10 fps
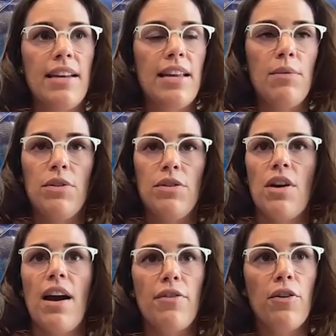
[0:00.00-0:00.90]
that he would
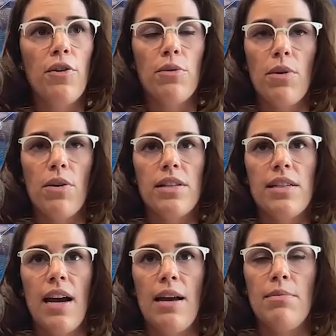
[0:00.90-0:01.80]
drive home all the
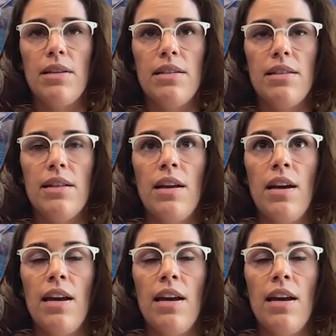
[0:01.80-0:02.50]
time is